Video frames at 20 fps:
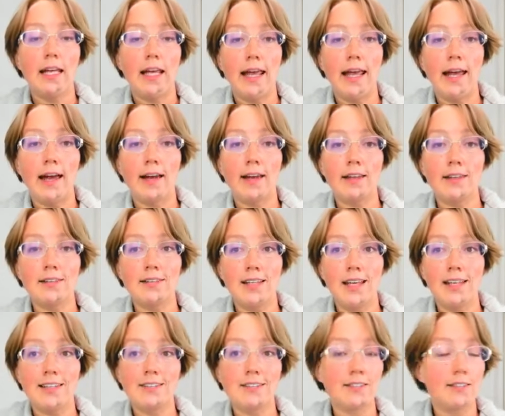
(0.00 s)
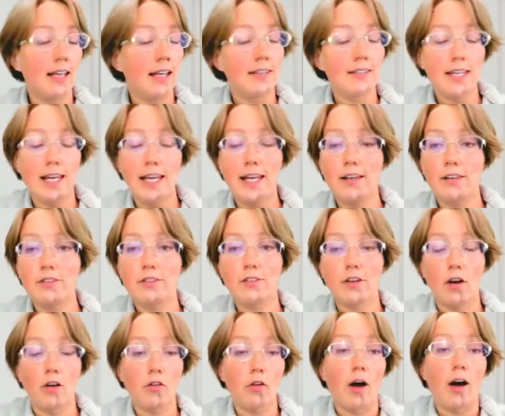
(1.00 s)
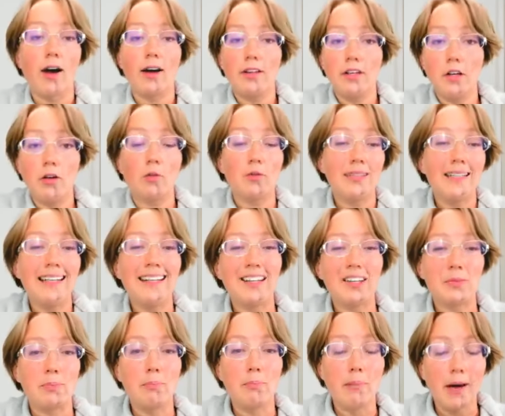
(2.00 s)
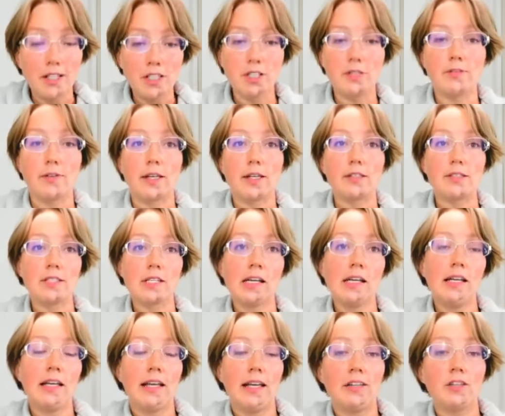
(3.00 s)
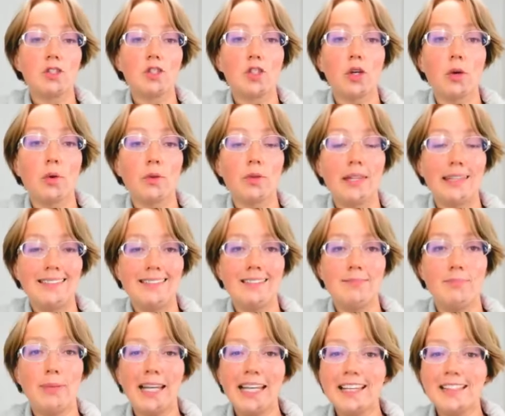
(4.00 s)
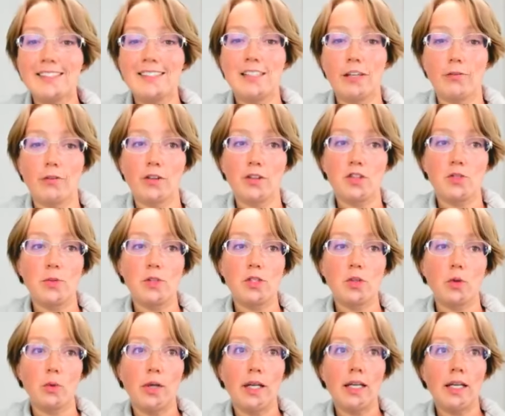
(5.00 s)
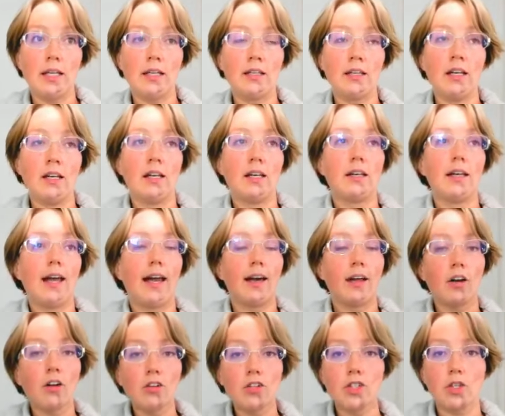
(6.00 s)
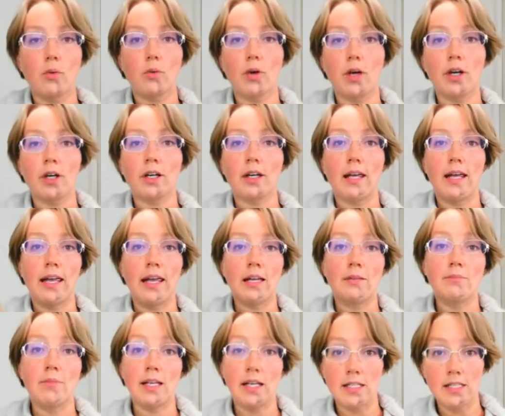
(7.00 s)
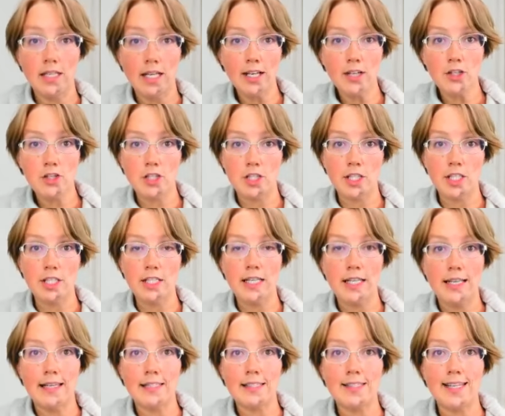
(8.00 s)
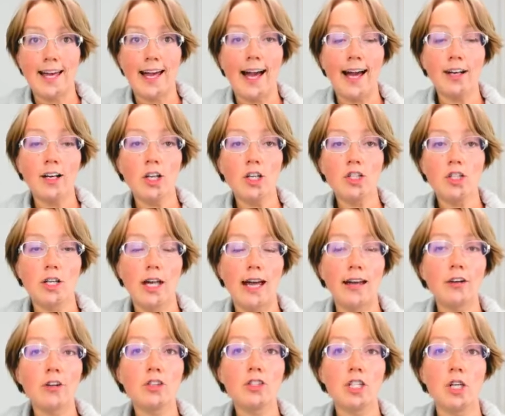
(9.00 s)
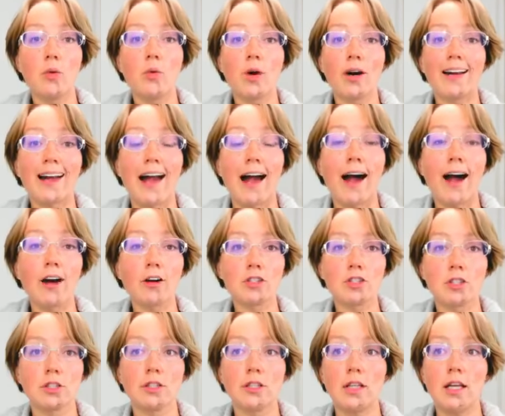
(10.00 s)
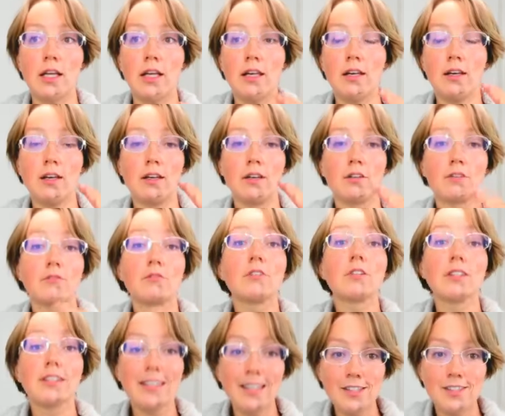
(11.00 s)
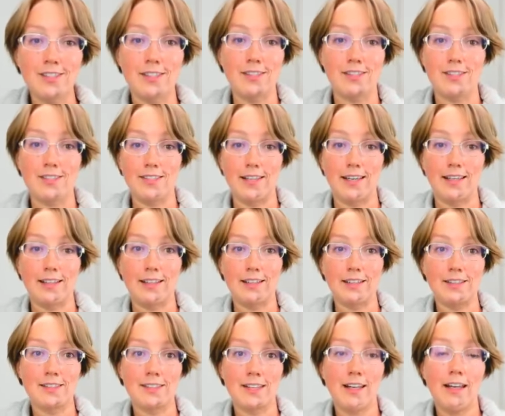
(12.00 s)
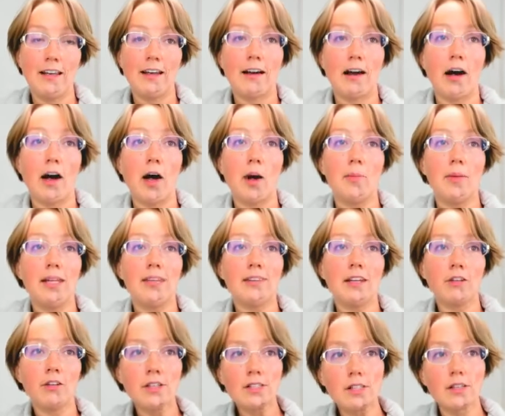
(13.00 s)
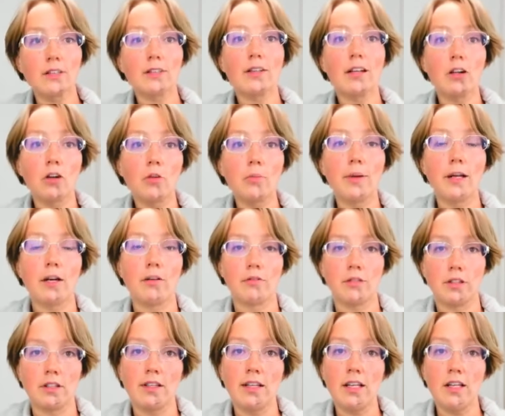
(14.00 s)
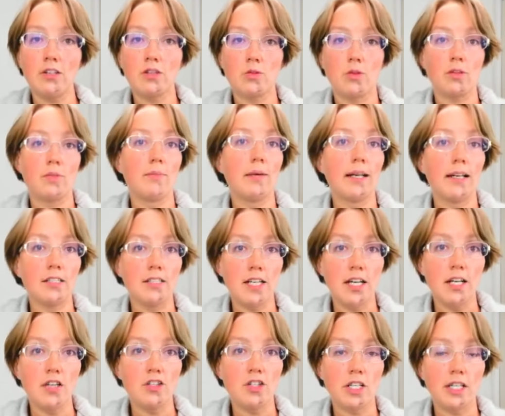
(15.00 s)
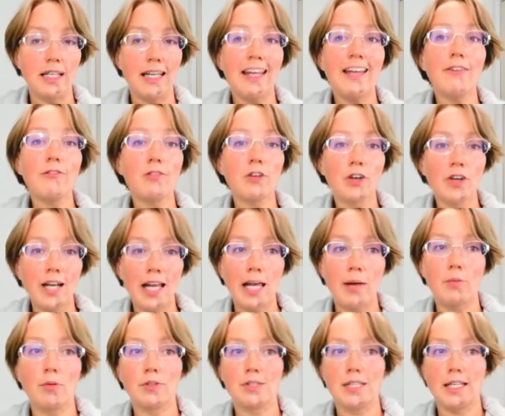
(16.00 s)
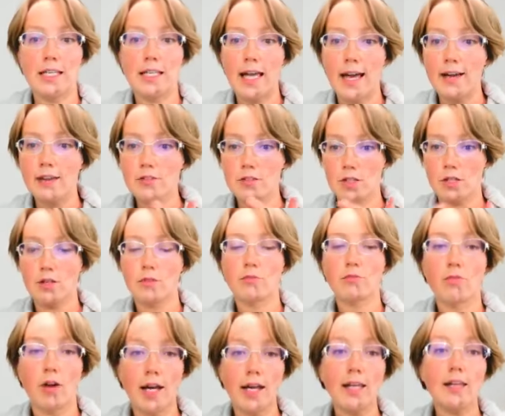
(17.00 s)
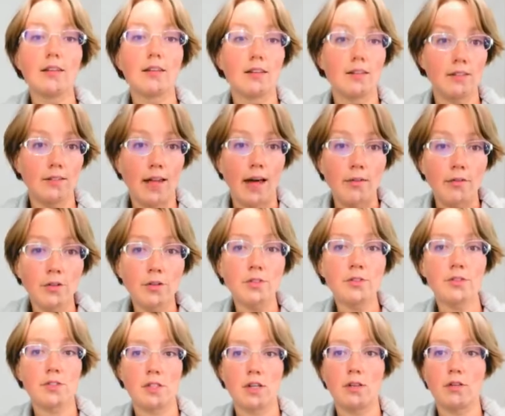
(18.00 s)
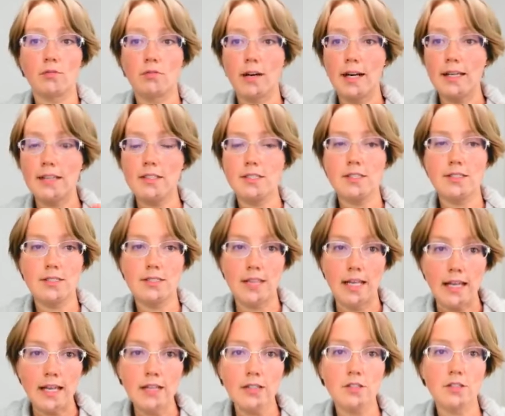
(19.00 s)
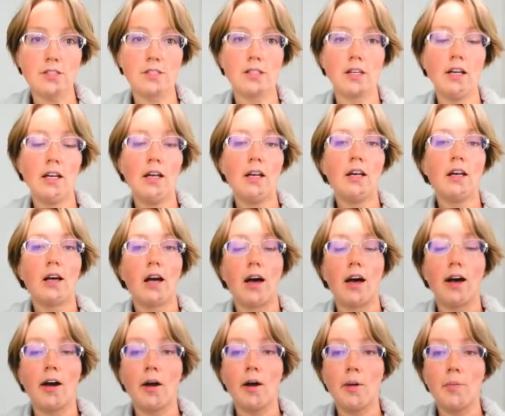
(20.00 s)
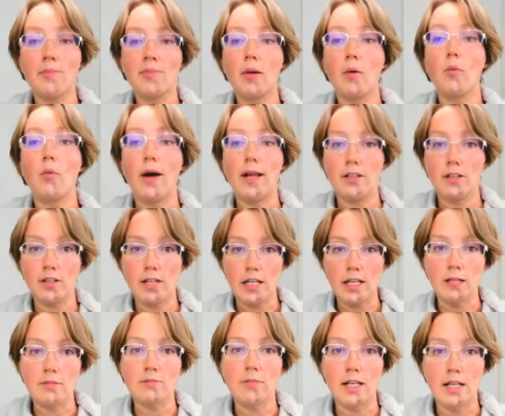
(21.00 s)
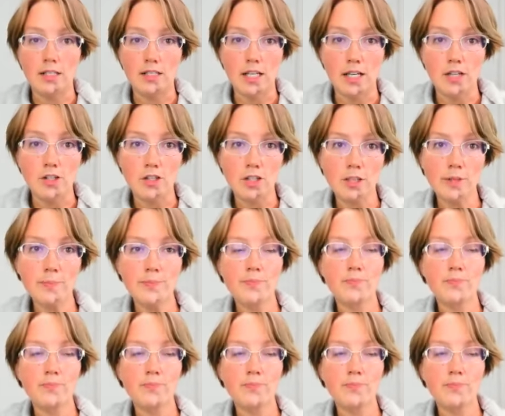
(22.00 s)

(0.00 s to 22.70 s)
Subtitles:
And it takes a lot. You don't need as much of it. And so the biggest difference between energy work and meditation is that energy work actually releases things. And there is a little bit of release with meditation if you're able to get to the right levels, to the right states when you're in meditation.